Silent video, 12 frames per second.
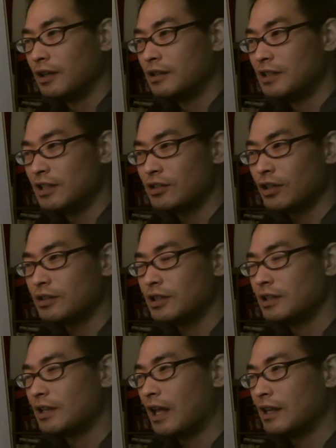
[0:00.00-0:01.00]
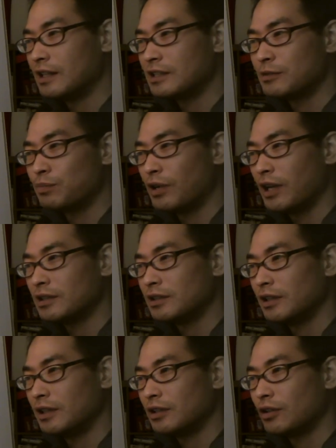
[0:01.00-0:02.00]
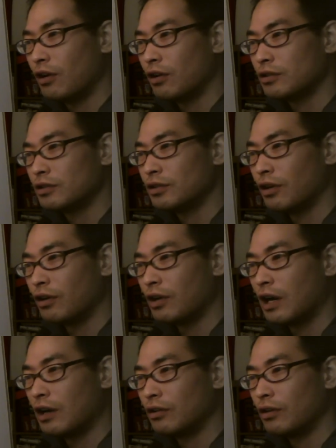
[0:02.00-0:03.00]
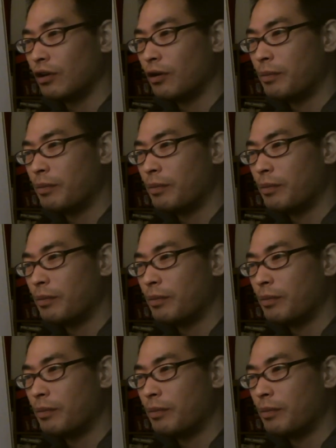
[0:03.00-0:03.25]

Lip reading: Jesus did not expressly talk about